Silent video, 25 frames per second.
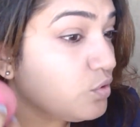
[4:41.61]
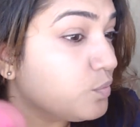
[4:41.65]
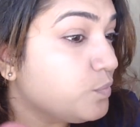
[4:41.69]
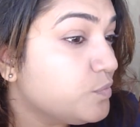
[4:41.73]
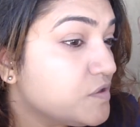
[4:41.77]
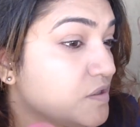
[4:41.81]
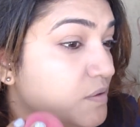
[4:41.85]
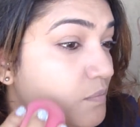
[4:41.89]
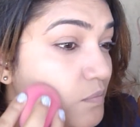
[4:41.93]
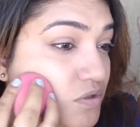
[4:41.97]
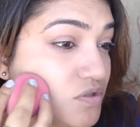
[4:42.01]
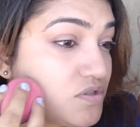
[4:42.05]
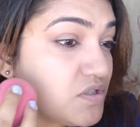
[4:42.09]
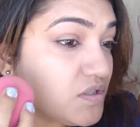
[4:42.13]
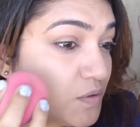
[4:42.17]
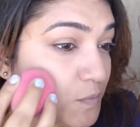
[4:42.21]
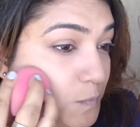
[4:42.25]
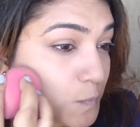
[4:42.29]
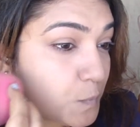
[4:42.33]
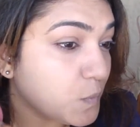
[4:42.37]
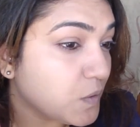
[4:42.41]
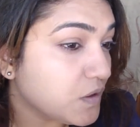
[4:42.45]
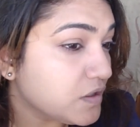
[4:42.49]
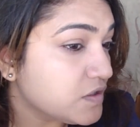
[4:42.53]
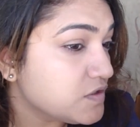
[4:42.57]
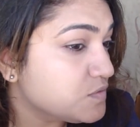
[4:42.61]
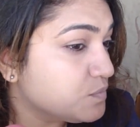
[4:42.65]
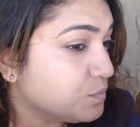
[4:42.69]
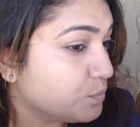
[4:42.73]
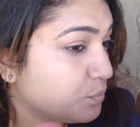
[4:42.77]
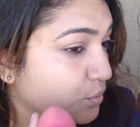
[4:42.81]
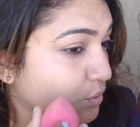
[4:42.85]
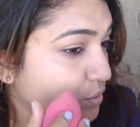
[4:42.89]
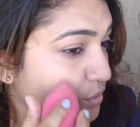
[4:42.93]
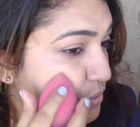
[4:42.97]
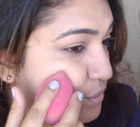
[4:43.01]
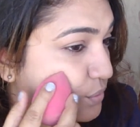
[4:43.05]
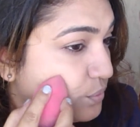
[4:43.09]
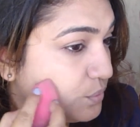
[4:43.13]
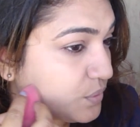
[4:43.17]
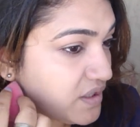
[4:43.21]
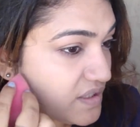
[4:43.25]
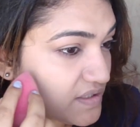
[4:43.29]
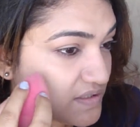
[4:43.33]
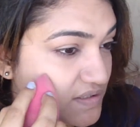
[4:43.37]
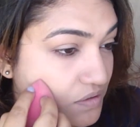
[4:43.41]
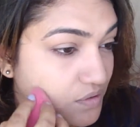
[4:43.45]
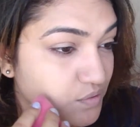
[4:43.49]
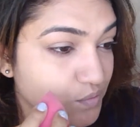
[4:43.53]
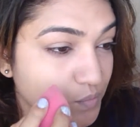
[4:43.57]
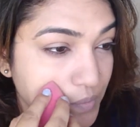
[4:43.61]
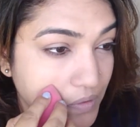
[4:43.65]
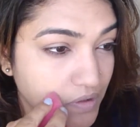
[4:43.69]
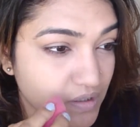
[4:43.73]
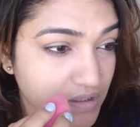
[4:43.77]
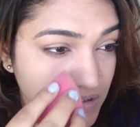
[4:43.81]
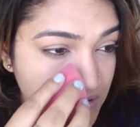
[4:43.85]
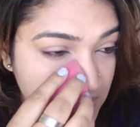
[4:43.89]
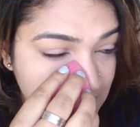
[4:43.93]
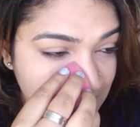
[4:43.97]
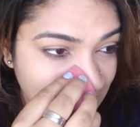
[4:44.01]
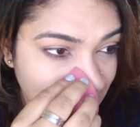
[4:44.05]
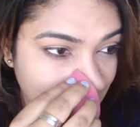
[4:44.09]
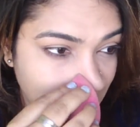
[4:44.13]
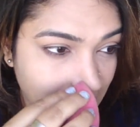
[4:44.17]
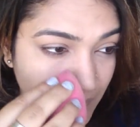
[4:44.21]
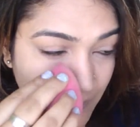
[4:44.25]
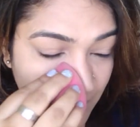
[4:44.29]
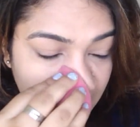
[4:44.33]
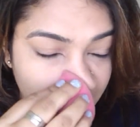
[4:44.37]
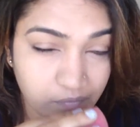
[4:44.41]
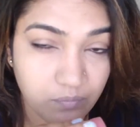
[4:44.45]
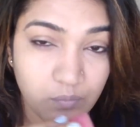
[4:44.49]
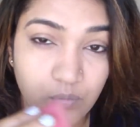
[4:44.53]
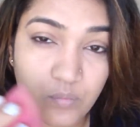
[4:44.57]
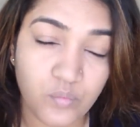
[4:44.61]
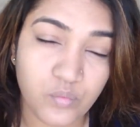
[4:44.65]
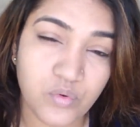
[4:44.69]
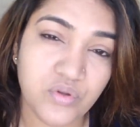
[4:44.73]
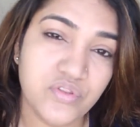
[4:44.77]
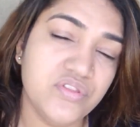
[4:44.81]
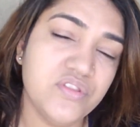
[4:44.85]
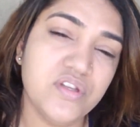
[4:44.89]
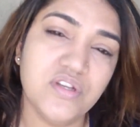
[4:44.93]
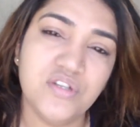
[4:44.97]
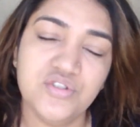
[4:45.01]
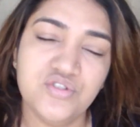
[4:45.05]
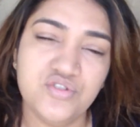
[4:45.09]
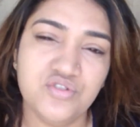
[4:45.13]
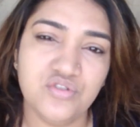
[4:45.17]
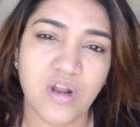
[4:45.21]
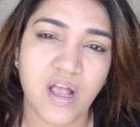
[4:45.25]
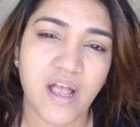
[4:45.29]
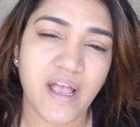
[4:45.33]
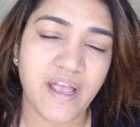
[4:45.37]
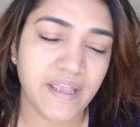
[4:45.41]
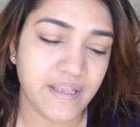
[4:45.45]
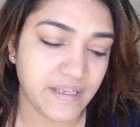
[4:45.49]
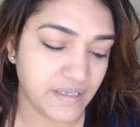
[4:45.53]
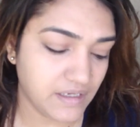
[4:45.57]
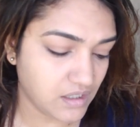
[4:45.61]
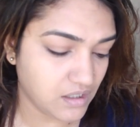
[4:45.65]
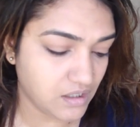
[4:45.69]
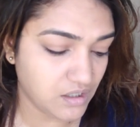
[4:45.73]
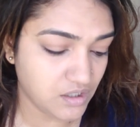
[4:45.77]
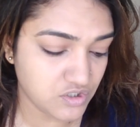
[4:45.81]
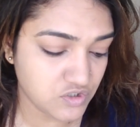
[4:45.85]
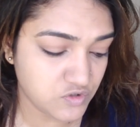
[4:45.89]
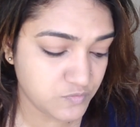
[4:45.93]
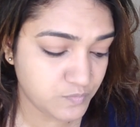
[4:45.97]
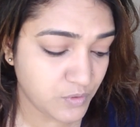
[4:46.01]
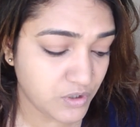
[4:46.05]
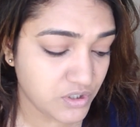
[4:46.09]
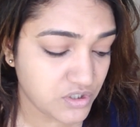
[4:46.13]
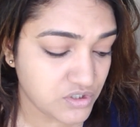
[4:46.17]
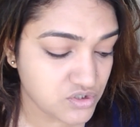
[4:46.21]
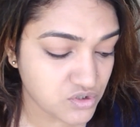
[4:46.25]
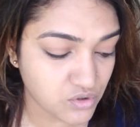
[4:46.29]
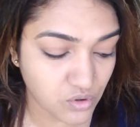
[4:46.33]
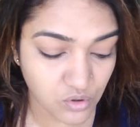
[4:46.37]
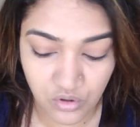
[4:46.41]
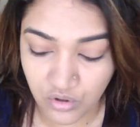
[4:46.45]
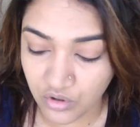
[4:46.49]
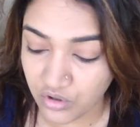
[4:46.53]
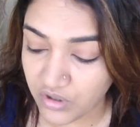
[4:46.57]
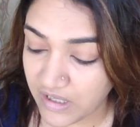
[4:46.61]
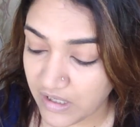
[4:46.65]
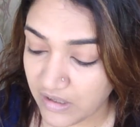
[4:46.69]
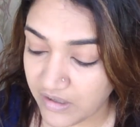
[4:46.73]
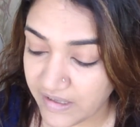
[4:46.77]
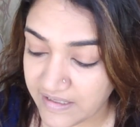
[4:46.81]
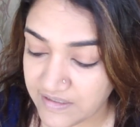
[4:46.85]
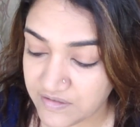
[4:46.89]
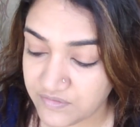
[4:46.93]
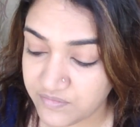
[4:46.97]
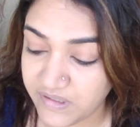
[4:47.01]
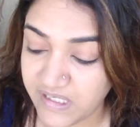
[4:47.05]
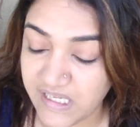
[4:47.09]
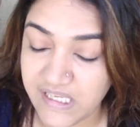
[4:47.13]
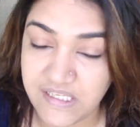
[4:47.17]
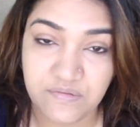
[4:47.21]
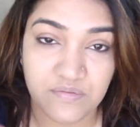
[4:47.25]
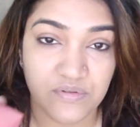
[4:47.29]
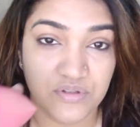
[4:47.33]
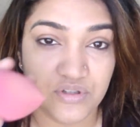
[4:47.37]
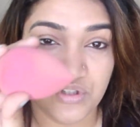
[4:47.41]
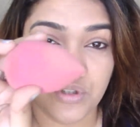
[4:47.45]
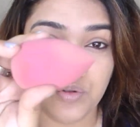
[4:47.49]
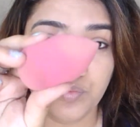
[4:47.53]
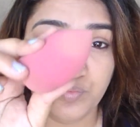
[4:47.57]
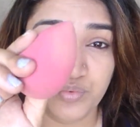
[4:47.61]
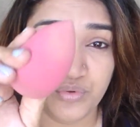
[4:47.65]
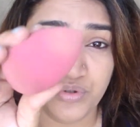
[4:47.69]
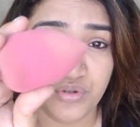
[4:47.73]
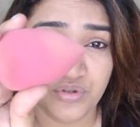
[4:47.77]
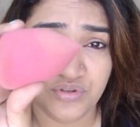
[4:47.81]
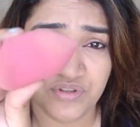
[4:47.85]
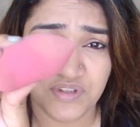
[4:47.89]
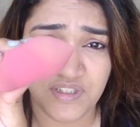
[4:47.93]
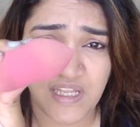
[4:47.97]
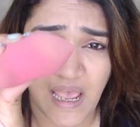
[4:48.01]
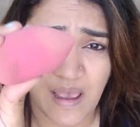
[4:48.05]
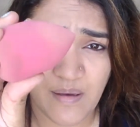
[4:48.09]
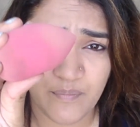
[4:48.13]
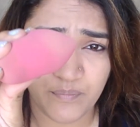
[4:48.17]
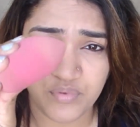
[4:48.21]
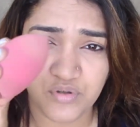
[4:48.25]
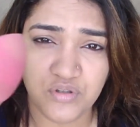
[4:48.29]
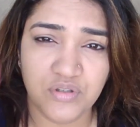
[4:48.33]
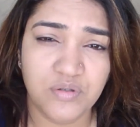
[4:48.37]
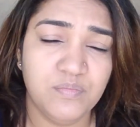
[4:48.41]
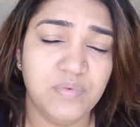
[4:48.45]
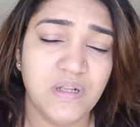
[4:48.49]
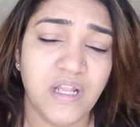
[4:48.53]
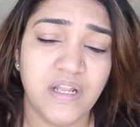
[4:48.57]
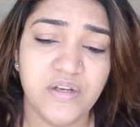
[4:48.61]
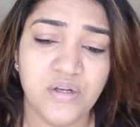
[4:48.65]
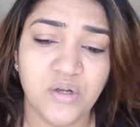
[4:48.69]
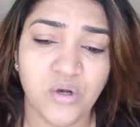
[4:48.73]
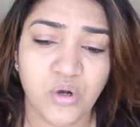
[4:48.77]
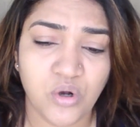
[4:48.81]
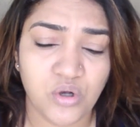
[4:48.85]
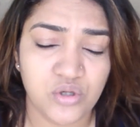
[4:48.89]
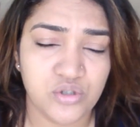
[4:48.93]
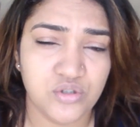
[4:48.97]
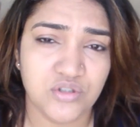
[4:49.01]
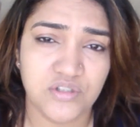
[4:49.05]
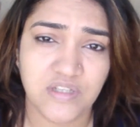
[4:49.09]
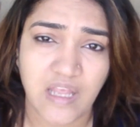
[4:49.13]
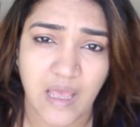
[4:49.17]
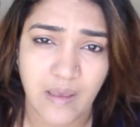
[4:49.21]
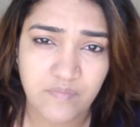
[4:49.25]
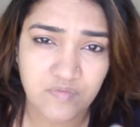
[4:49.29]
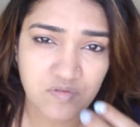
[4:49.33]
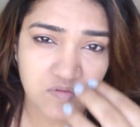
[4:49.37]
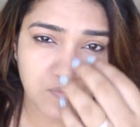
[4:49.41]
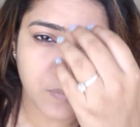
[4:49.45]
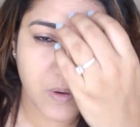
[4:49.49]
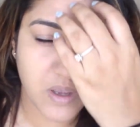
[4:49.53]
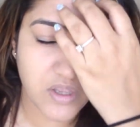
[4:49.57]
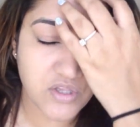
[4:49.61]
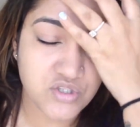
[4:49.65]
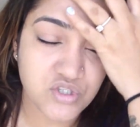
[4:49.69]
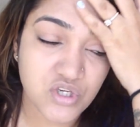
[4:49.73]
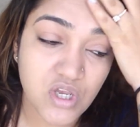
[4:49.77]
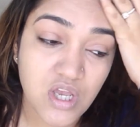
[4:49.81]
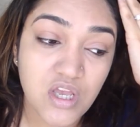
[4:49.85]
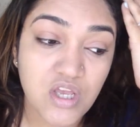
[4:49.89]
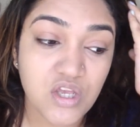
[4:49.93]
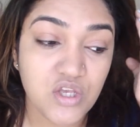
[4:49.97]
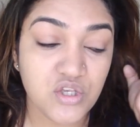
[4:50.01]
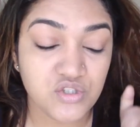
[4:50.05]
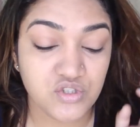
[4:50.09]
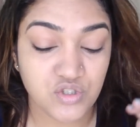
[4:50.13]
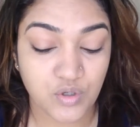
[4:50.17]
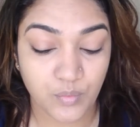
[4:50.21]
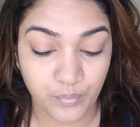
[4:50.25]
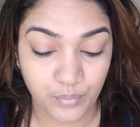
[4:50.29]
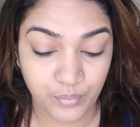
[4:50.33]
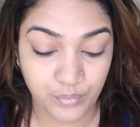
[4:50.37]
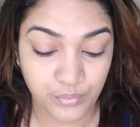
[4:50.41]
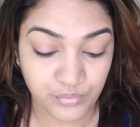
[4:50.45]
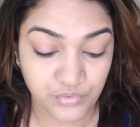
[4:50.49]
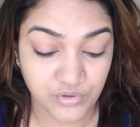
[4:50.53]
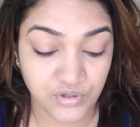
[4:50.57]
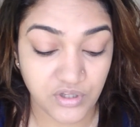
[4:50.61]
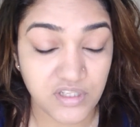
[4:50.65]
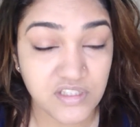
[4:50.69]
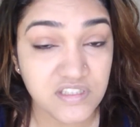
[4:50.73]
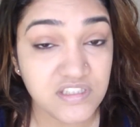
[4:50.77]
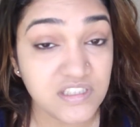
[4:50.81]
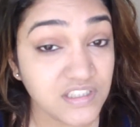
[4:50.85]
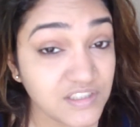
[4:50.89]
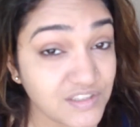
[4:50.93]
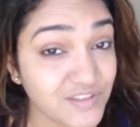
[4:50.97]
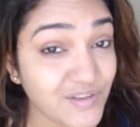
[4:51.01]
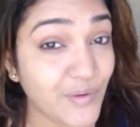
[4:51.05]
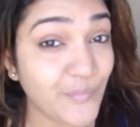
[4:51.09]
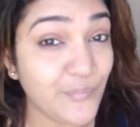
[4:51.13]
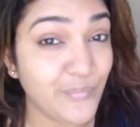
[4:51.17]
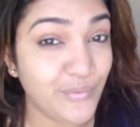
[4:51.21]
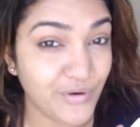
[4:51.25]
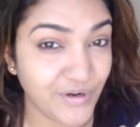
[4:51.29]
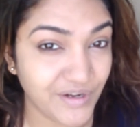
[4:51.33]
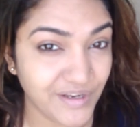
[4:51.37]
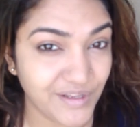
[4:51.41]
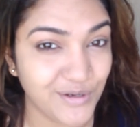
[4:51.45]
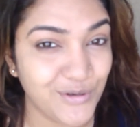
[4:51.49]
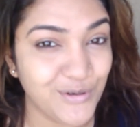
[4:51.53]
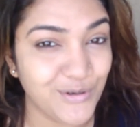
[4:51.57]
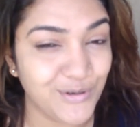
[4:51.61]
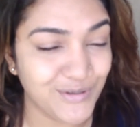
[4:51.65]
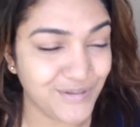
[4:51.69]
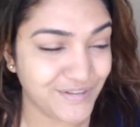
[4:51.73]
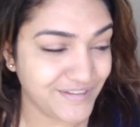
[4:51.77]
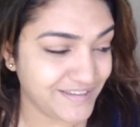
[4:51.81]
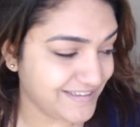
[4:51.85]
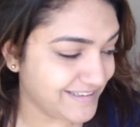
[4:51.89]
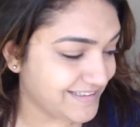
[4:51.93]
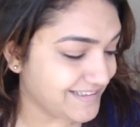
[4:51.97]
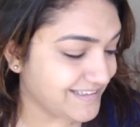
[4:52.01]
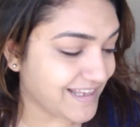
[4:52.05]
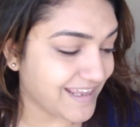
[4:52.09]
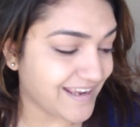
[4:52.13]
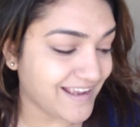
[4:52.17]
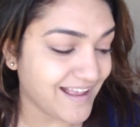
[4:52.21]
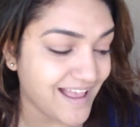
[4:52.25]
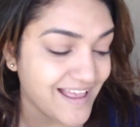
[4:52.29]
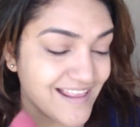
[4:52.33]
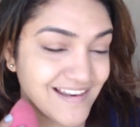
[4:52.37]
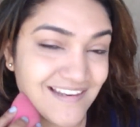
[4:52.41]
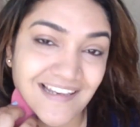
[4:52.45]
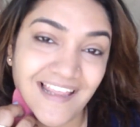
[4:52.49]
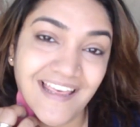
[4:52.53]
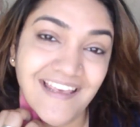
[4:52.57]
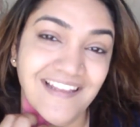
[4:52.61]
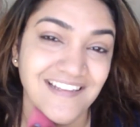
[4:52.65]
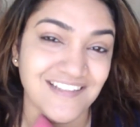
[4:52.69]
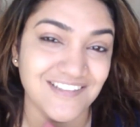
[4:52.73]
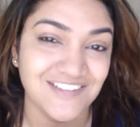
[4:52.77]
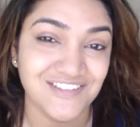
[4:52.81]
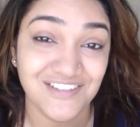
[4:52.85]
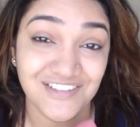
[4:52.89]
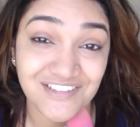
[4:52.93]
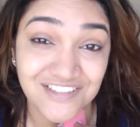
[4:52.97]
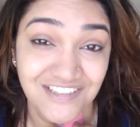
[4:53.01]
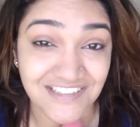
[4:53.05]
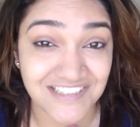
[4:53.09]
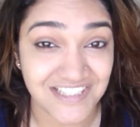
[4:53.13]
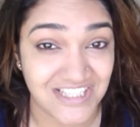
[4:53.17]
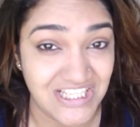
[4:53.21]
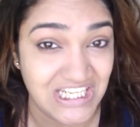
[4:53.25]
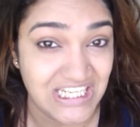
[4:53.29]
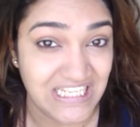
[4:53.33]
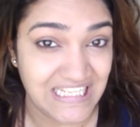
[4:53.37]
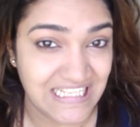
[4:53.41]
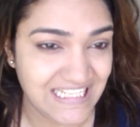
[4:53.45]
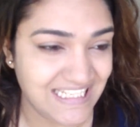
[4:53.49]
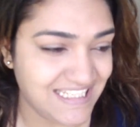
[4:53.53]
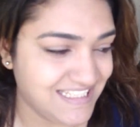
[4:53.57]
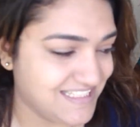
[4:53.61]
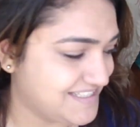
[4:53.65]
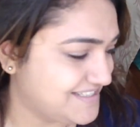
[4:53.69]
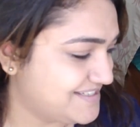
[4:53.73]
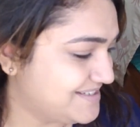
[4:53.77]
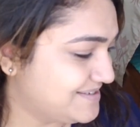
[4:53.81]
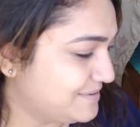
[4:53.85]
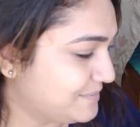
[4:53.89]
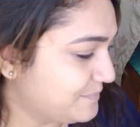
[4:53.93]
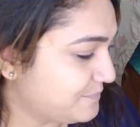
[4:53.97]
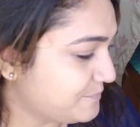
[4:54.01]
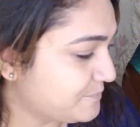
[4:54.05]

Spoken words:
Pretty much it works both ways. It works with the dry sponge, or as well as with the damp beauty blender or your damp sponge. So this is a pretty good deal. Like, I like this. This is neat.